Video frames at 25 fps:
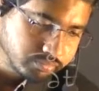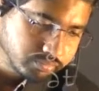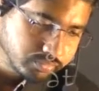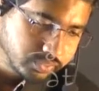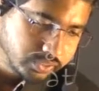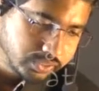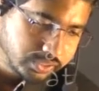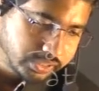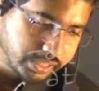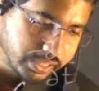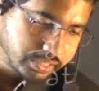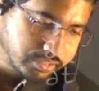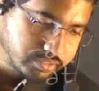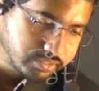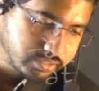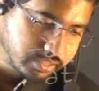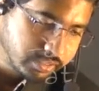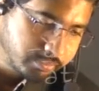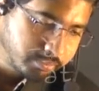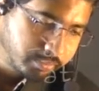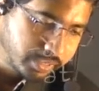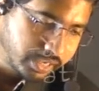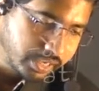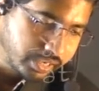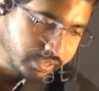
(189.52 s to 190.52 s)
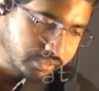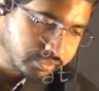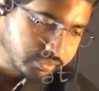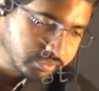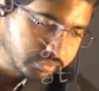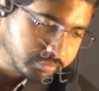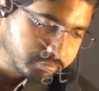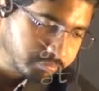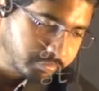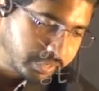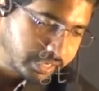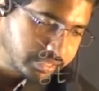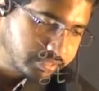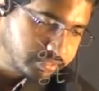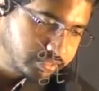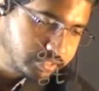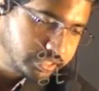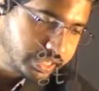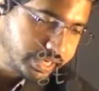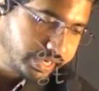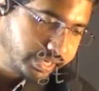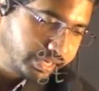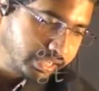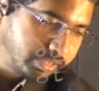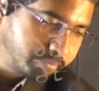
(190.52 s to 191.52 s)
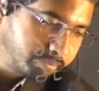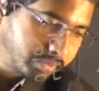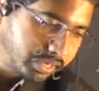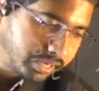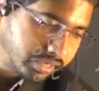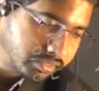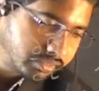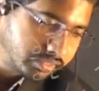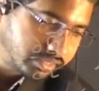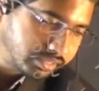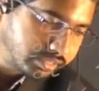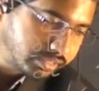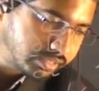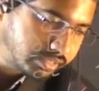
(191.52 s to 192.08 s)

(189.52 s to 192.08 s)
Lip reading: Jc bar plus Jd bar, that